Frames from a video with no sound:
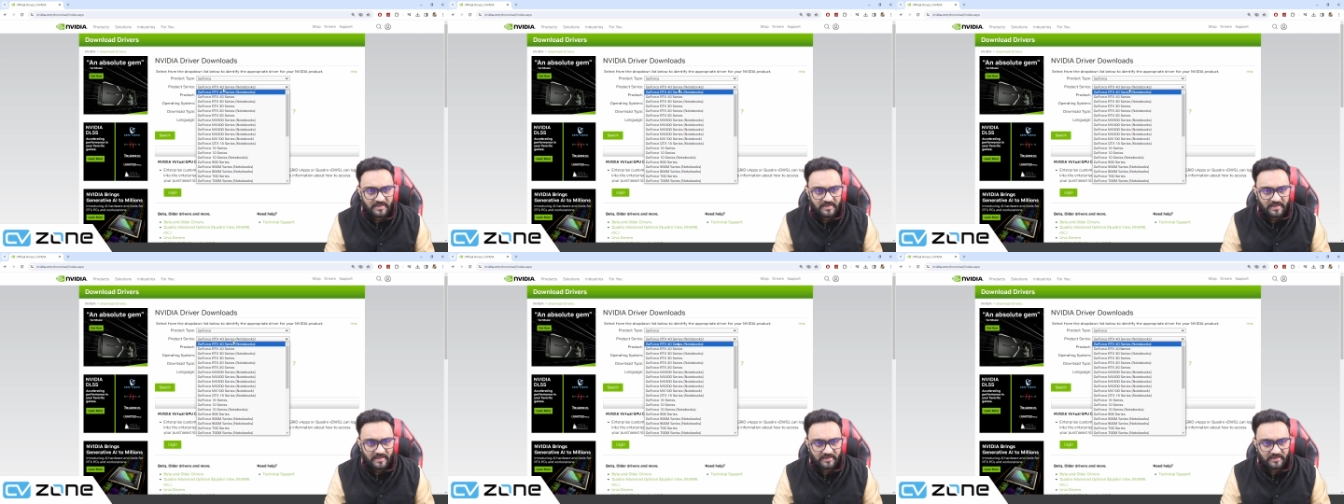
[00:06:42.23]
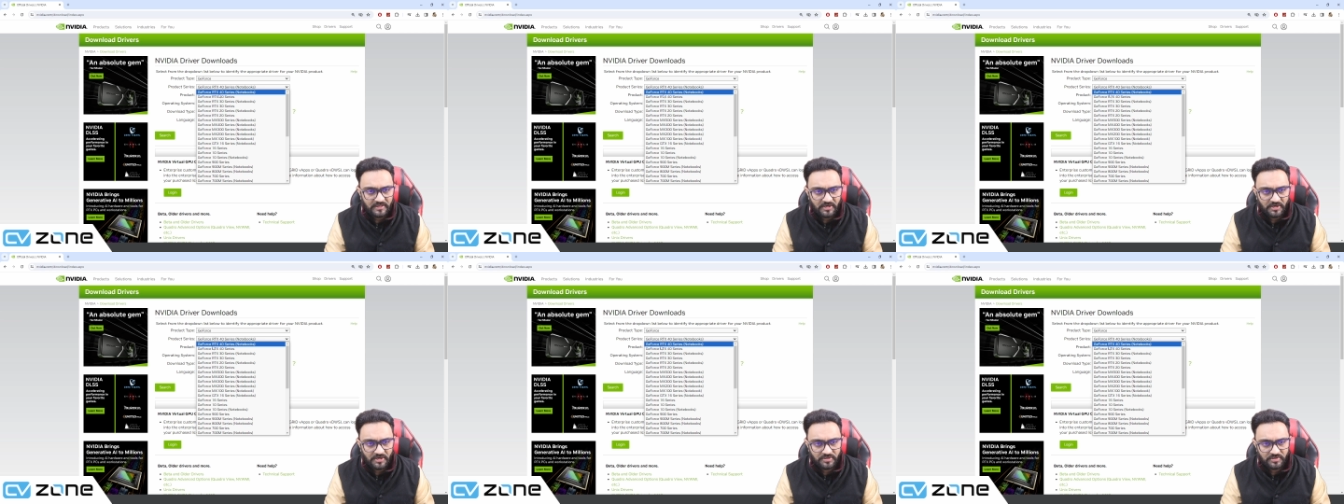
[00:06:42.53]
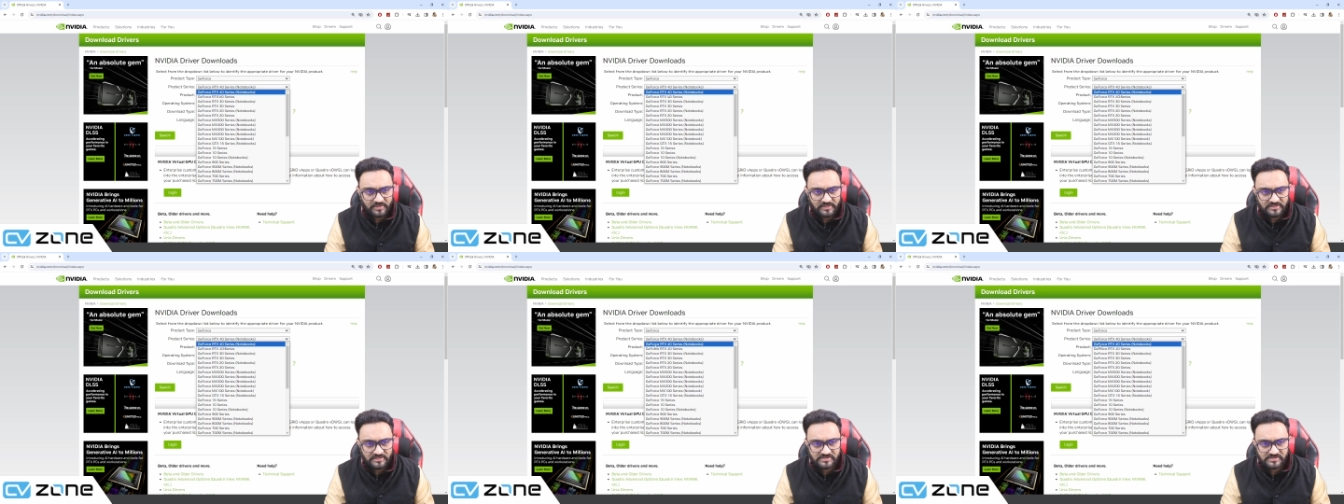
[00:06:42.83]
and here you
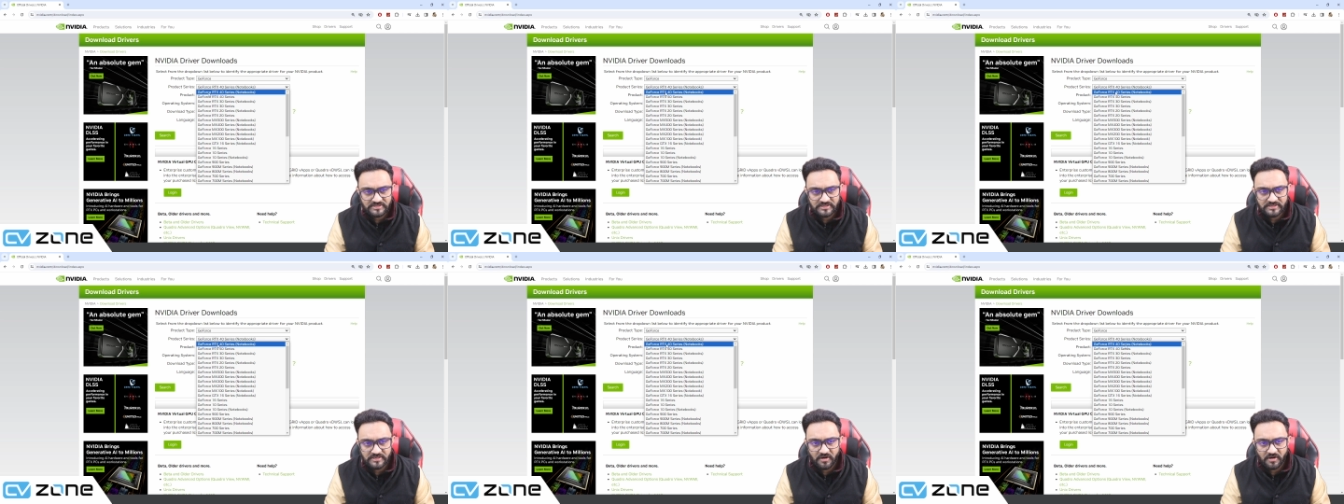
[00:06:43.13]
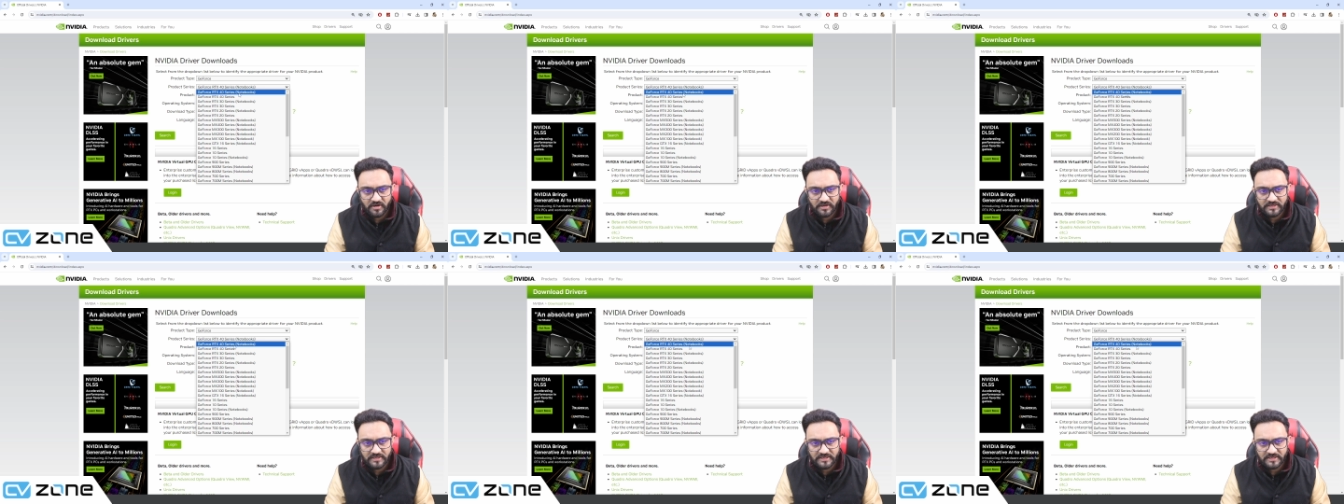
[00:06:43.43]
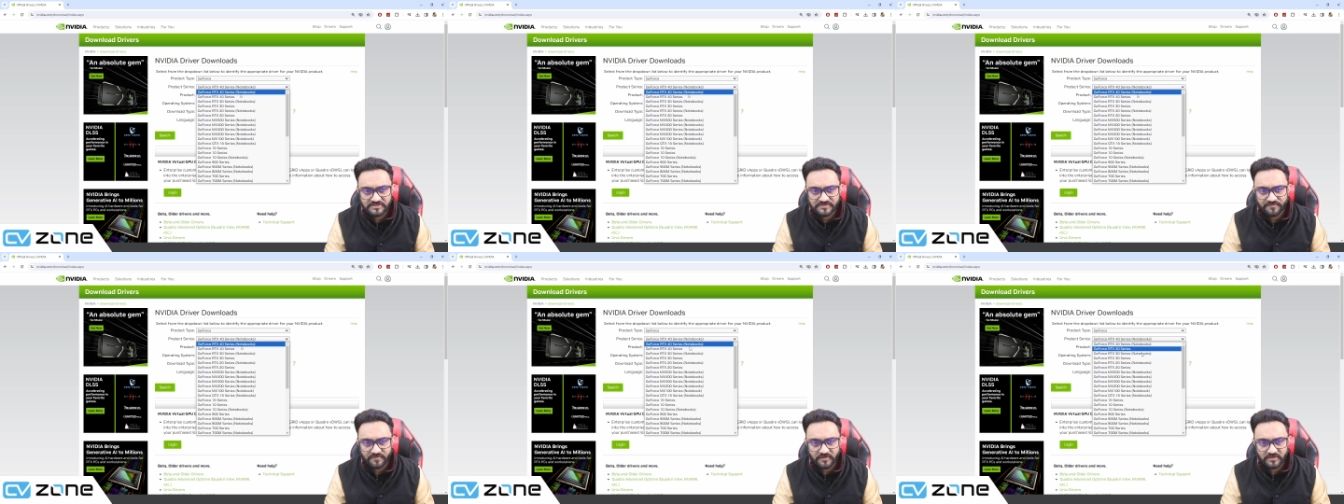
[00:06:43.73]
can see
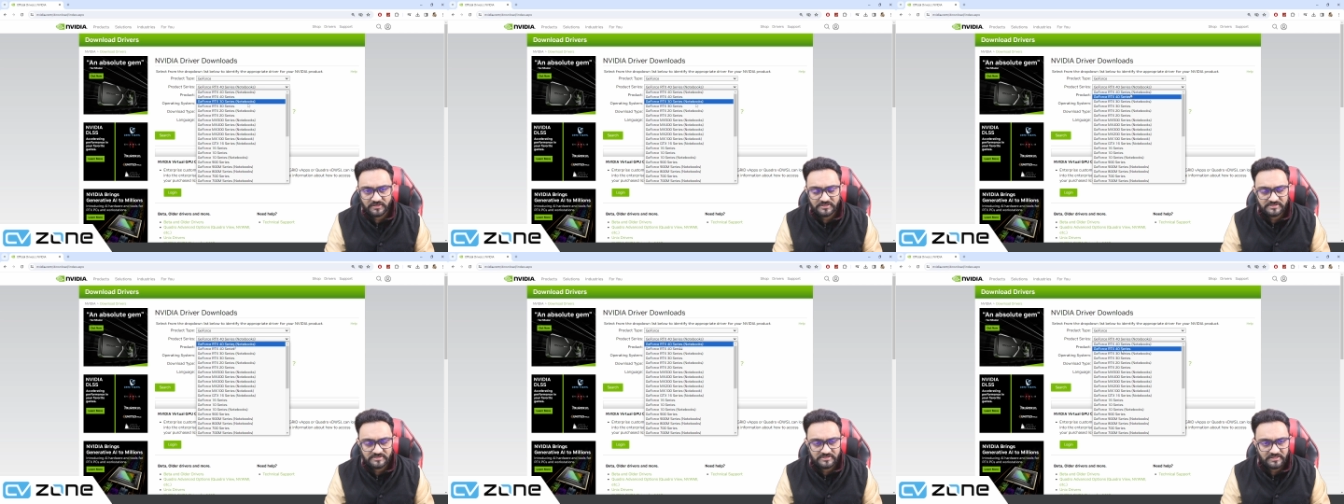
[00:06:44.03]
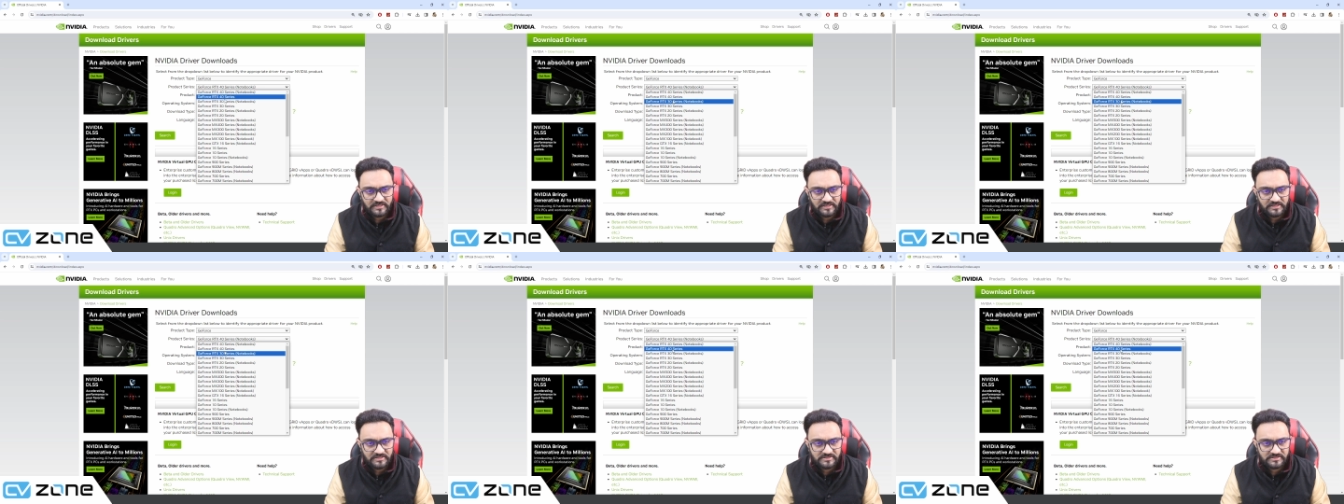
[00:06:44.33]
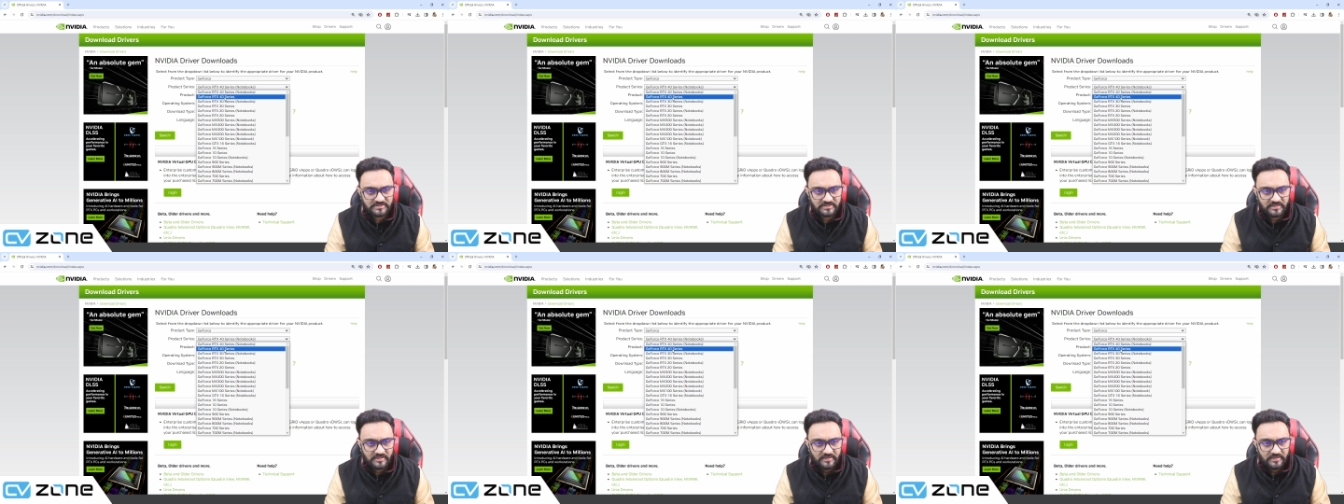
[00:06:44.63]
RTX 40 series.